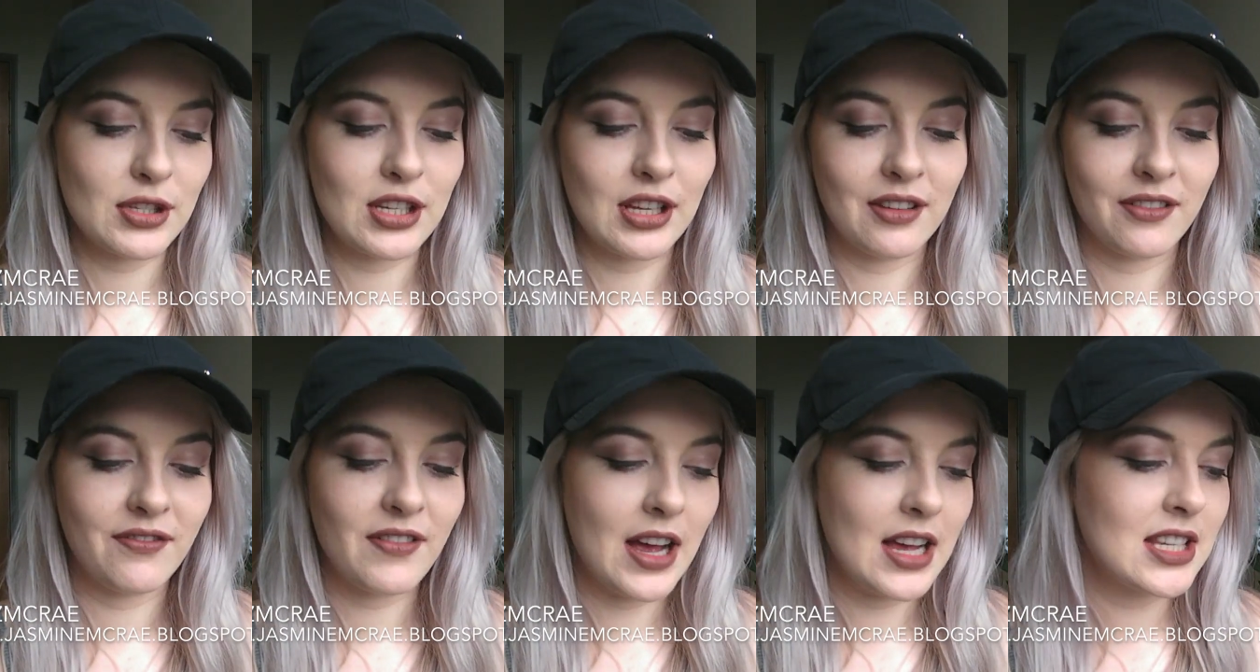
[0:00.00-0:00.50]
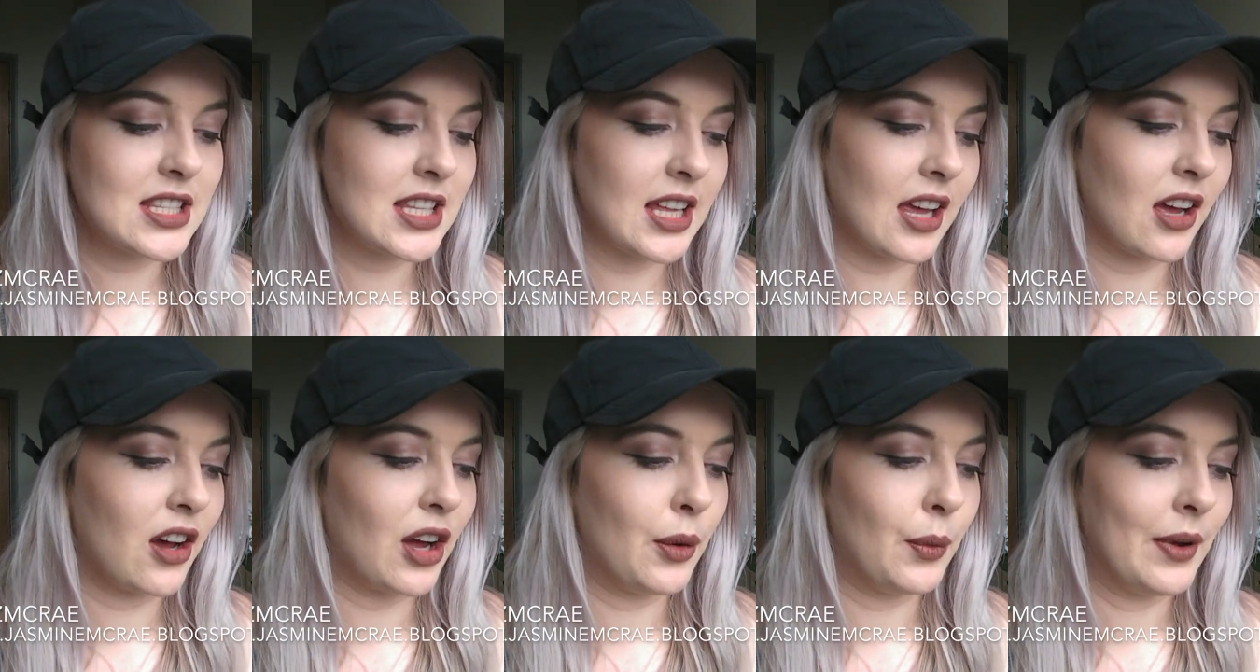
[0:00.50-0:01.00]
So the first
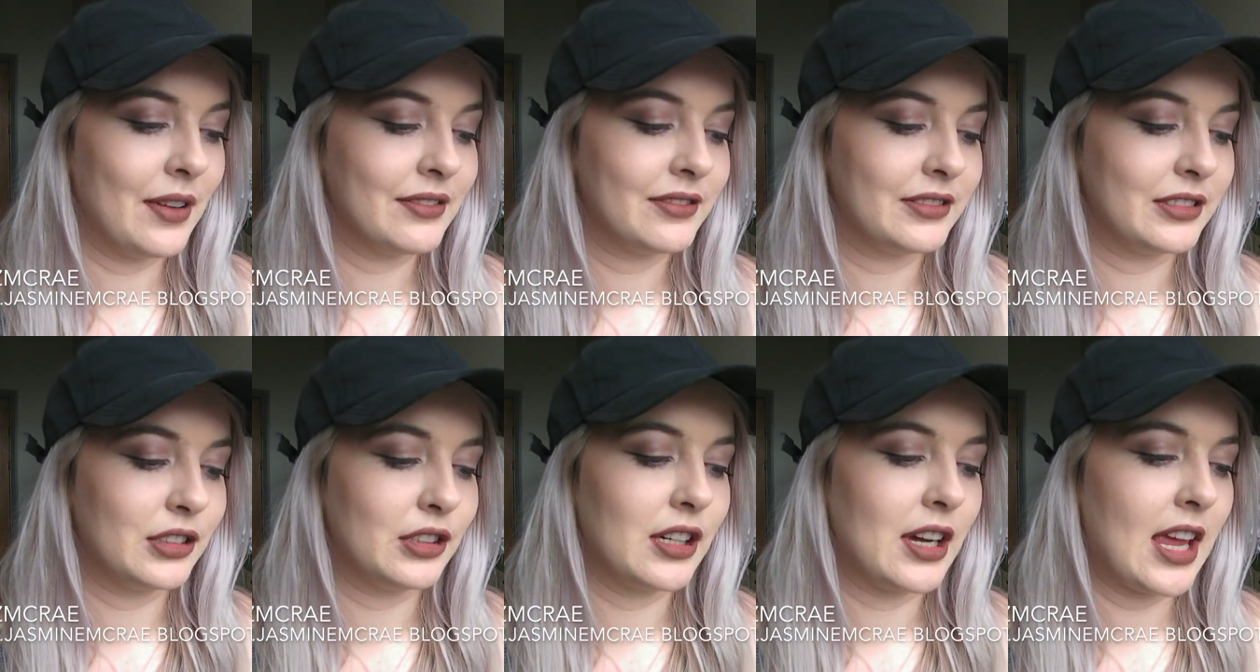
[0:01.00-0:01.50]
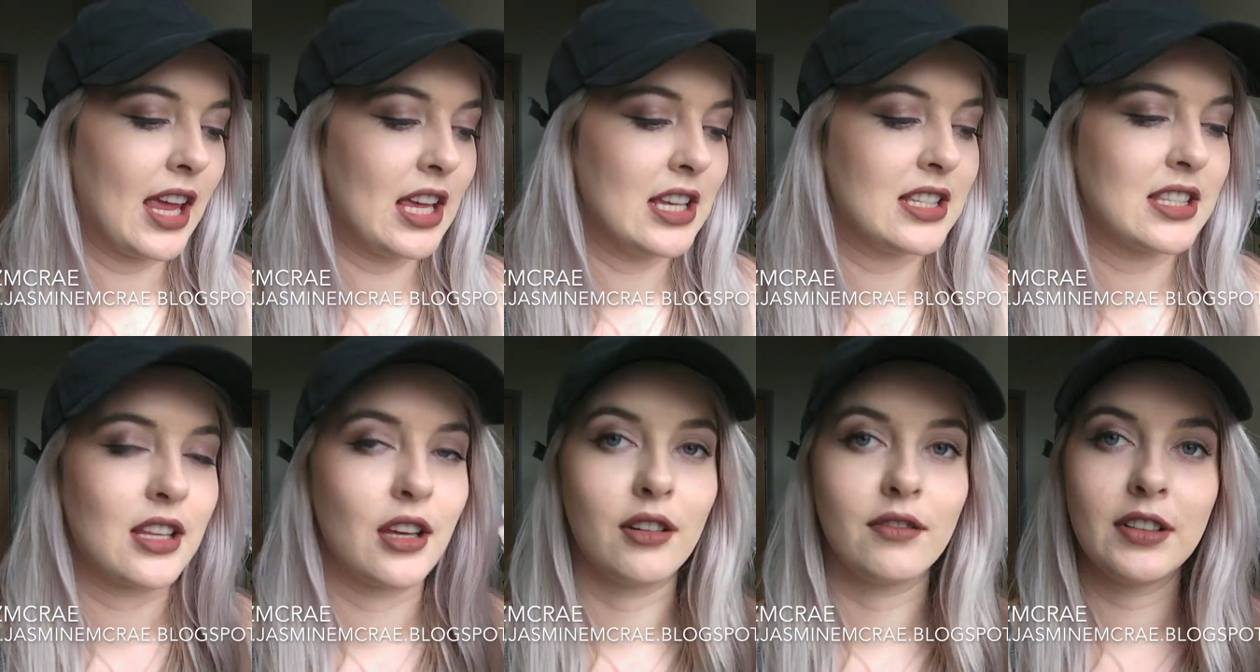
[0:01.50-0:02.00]
thing I went for
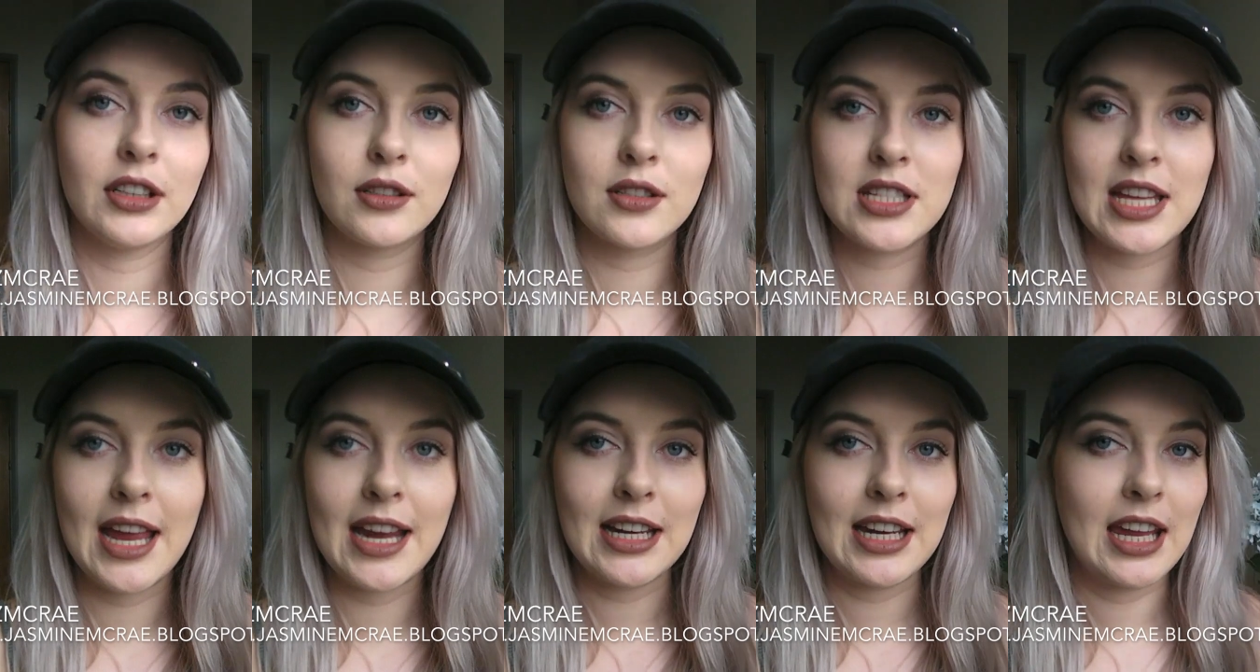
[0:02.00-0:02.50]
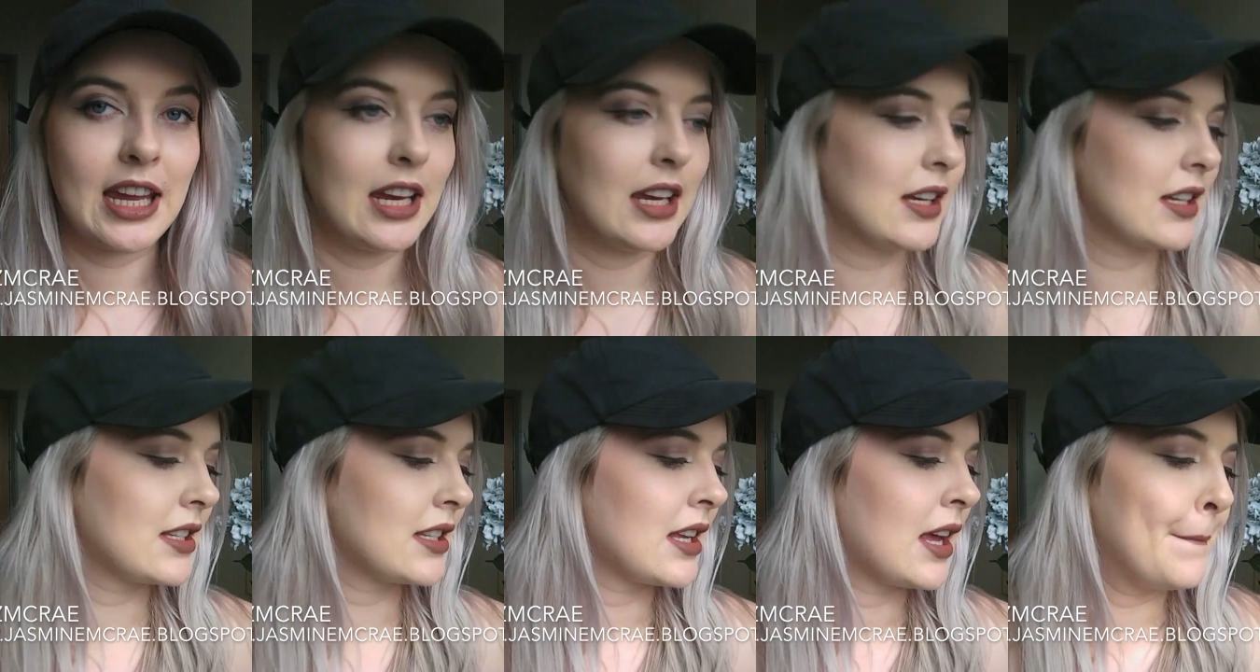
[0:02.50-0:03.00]
is the
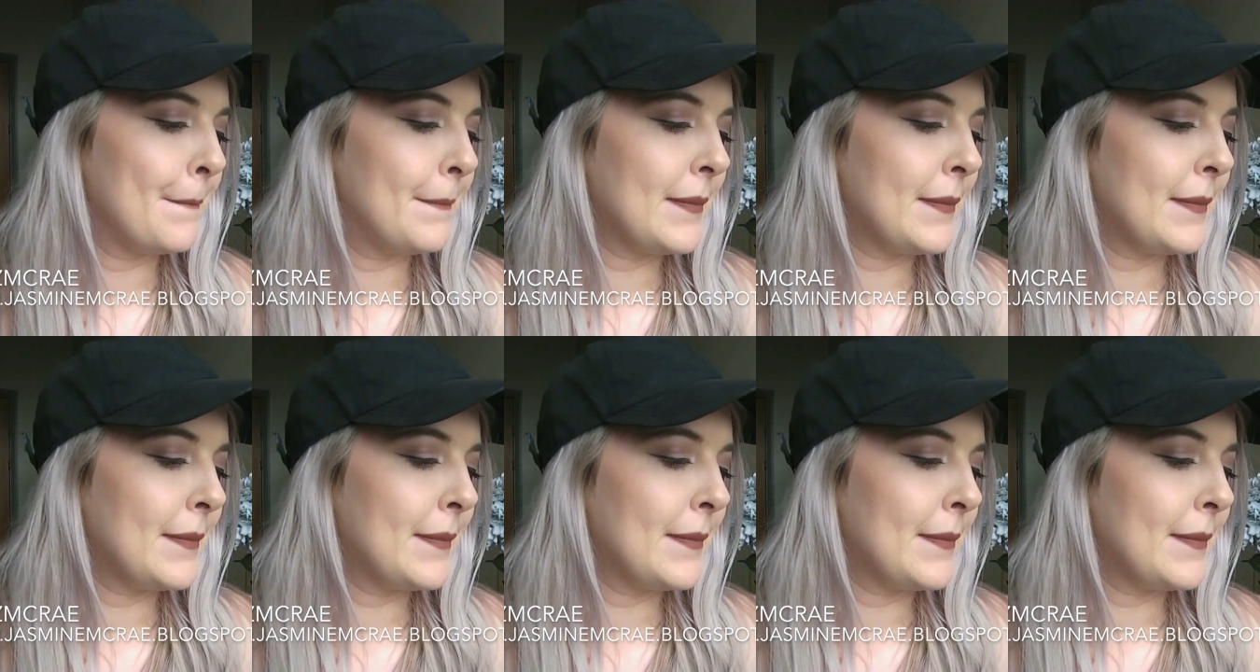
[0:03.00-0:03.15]
RealTechniques